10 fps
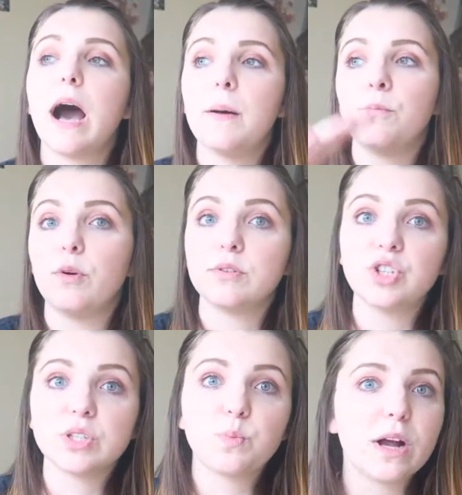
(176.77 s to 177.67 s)
We were
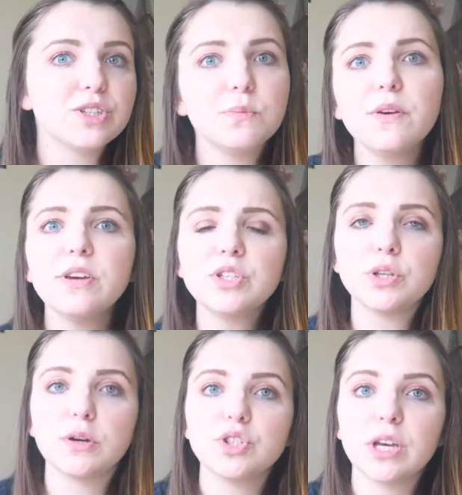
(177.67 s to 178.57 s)
just watching movies, you
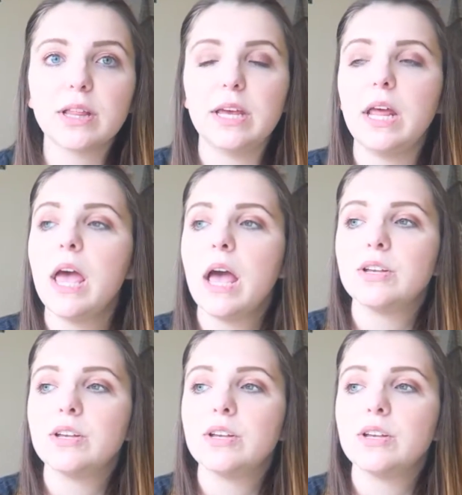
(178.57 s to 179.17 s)
know, chilling,